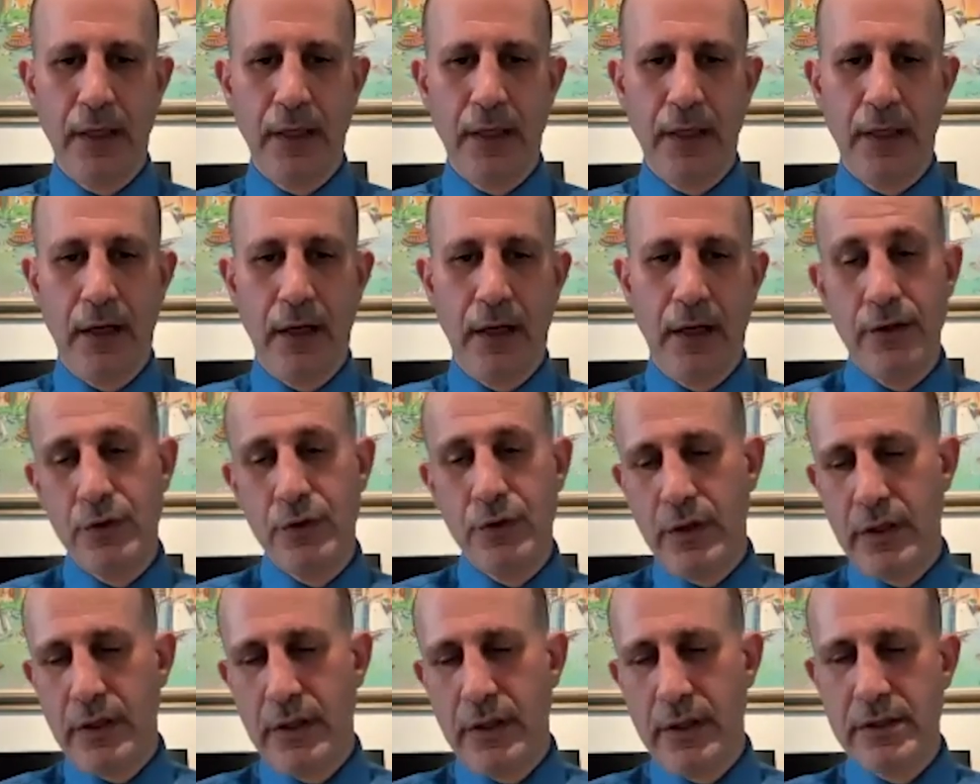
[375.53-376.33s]
And I
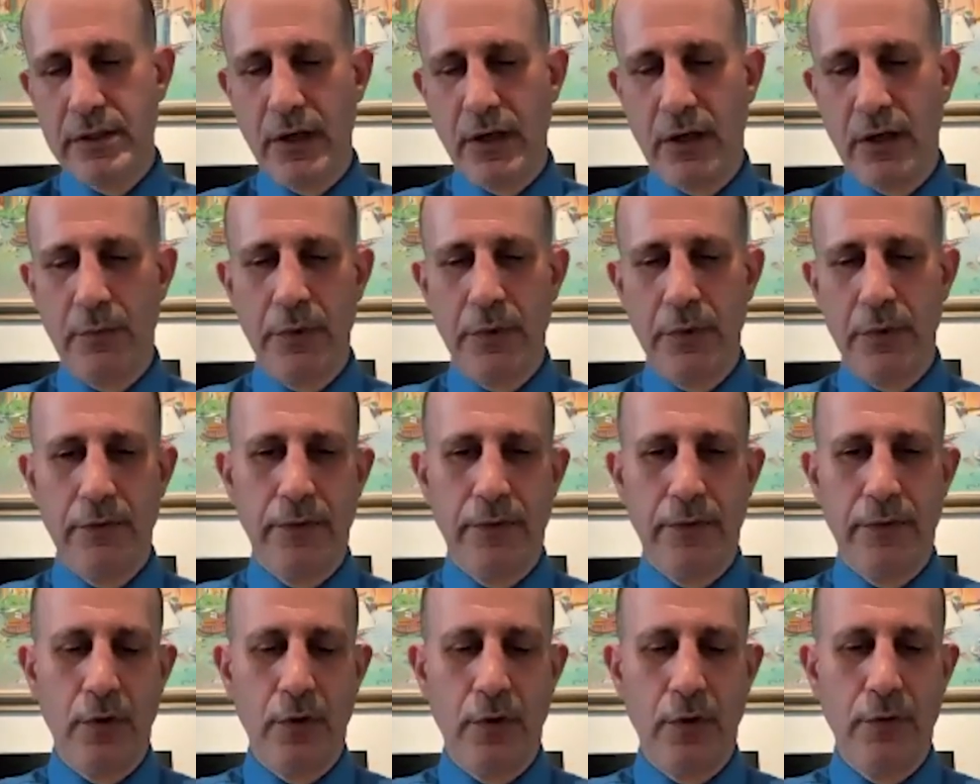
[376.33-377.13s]
treated this gentleman
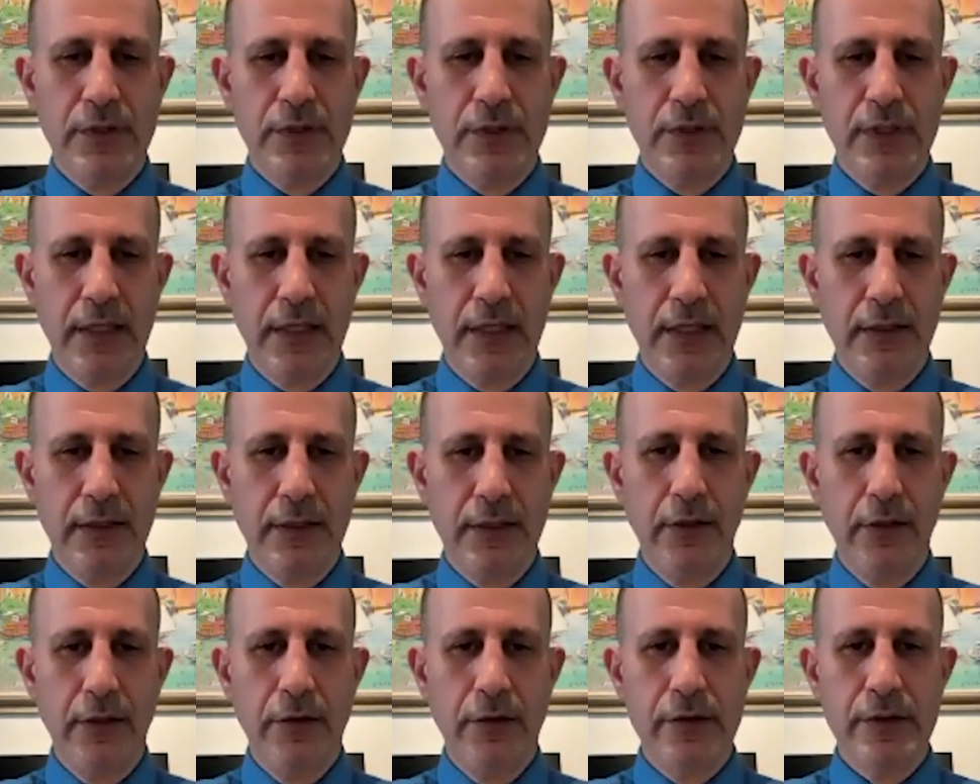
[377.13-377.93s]
for over 10
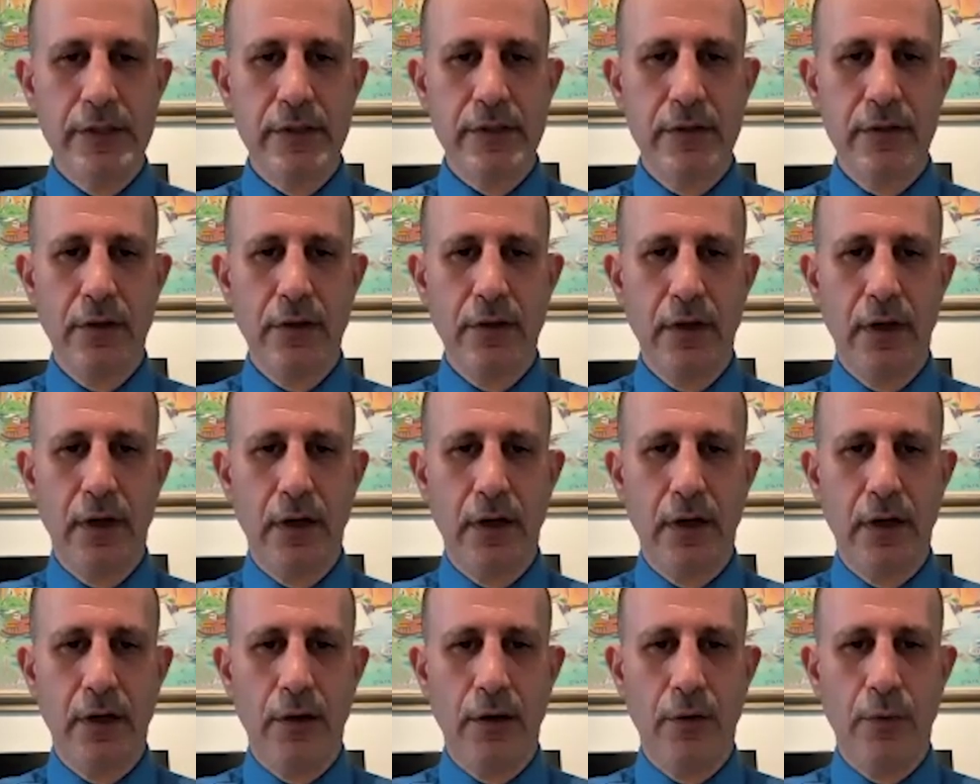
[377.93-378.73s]
years
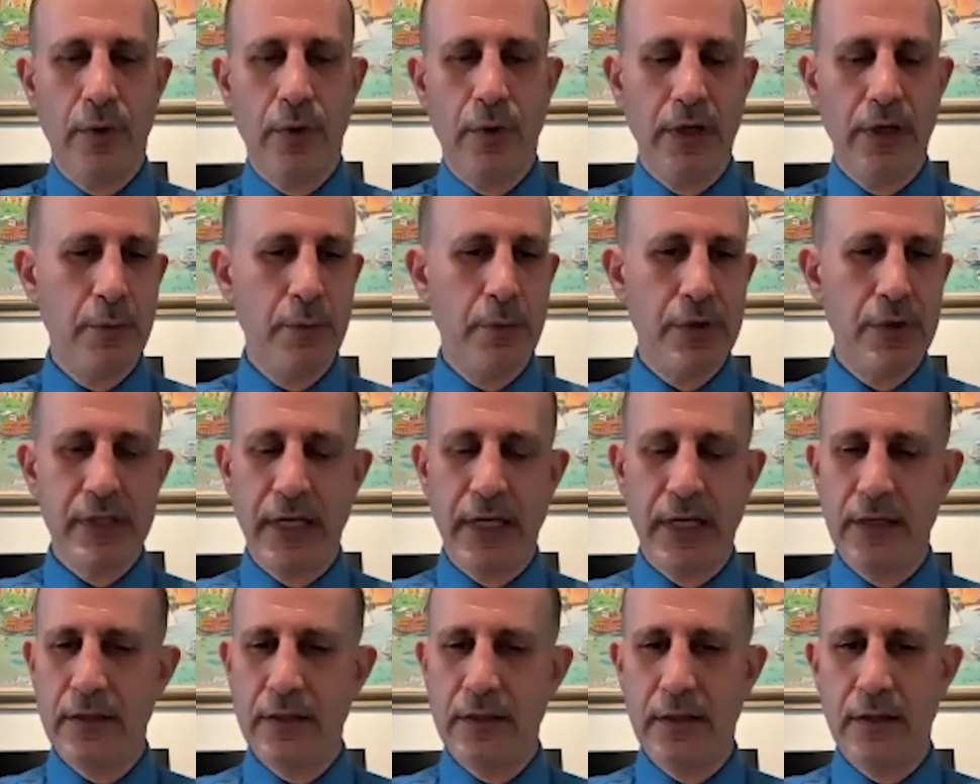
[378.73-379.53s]
when he
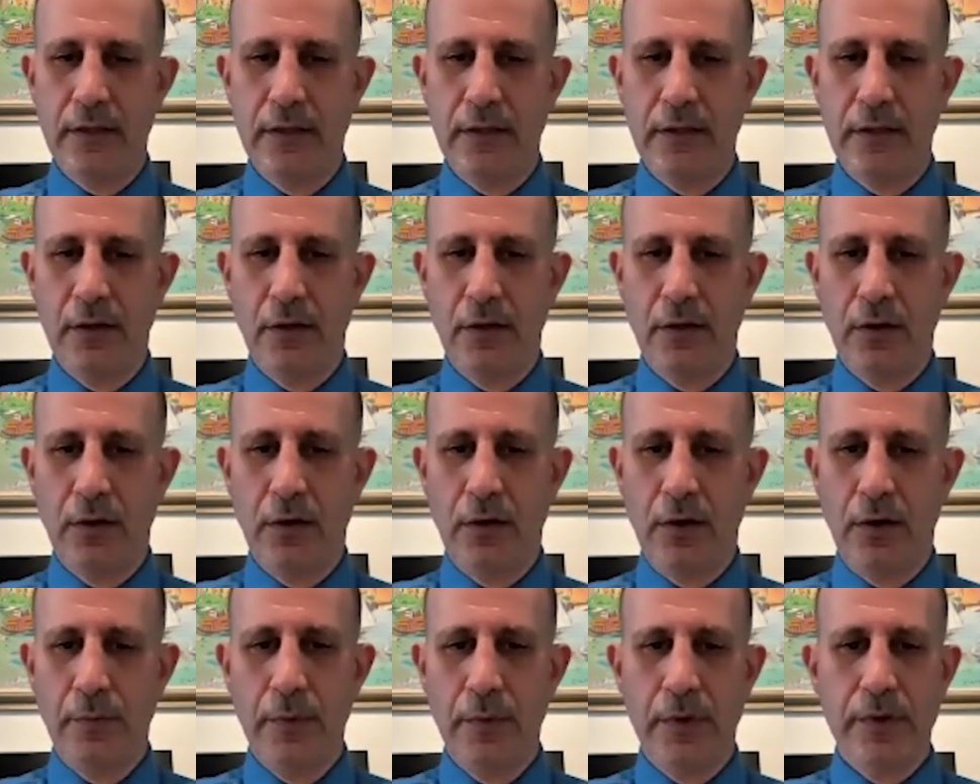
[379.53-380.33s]
presented
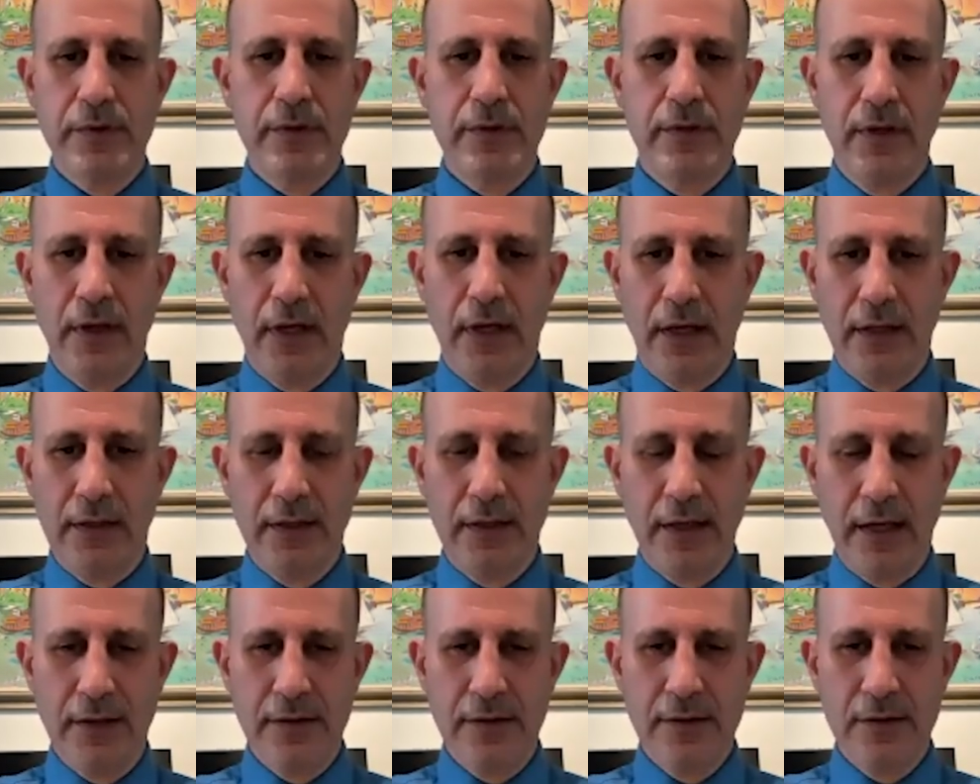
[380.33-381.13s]
almost at
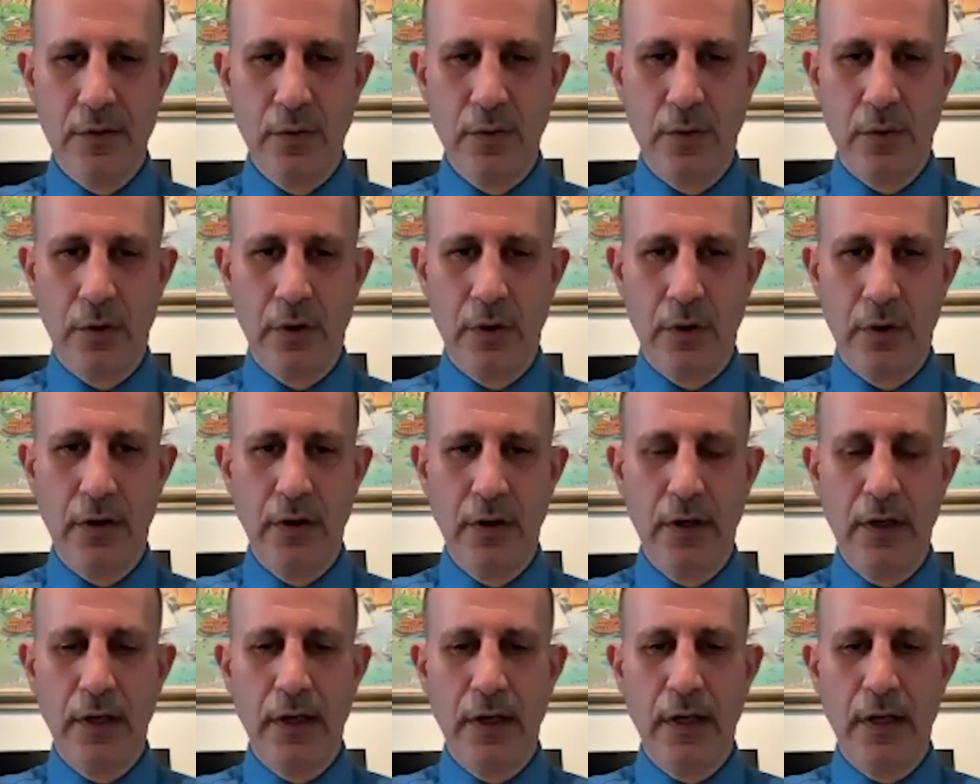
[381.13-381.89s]
death's door.